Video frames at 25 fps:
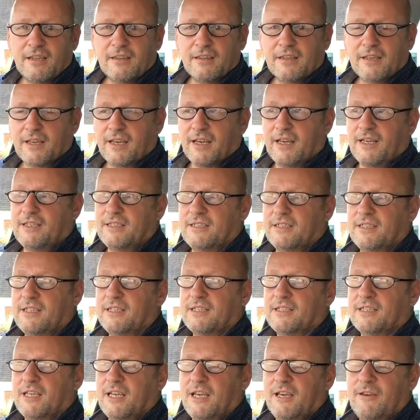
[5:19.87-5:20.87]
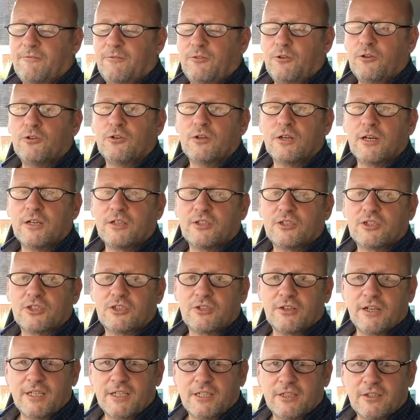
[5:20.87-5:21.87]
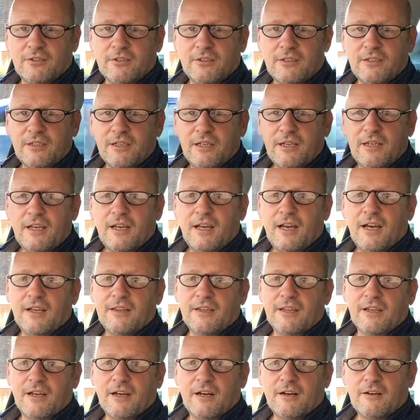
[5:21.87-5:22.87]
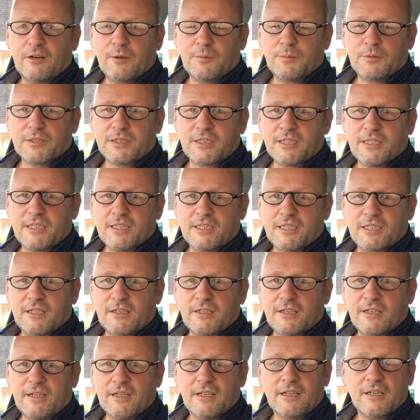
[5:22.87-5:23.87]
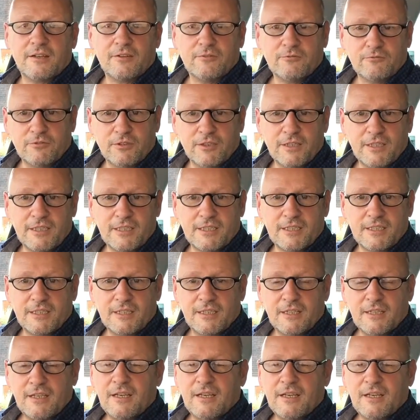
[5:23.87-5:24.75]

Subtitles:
The case is that if you're going straight on and the car opposite is turning right,